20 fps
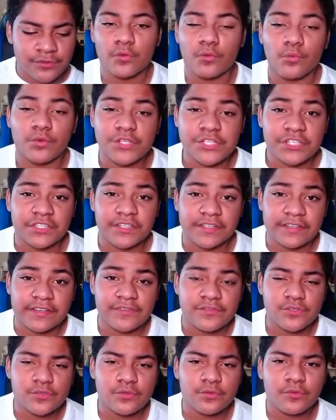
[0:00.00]
which
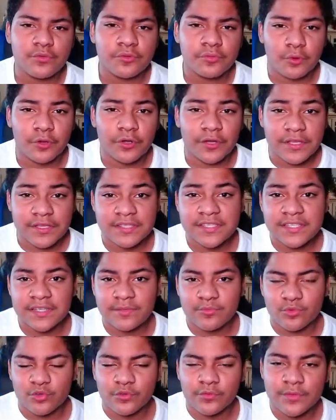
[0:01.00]
leaves you with more instant
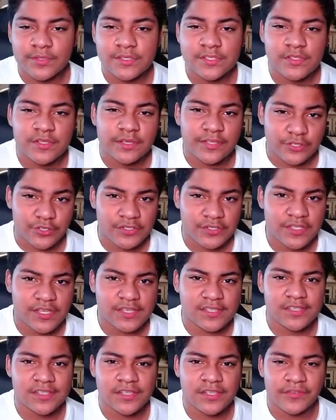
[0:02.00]
movements in your
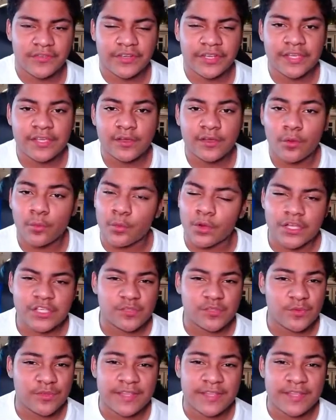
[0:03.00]
sensitivity, whereas with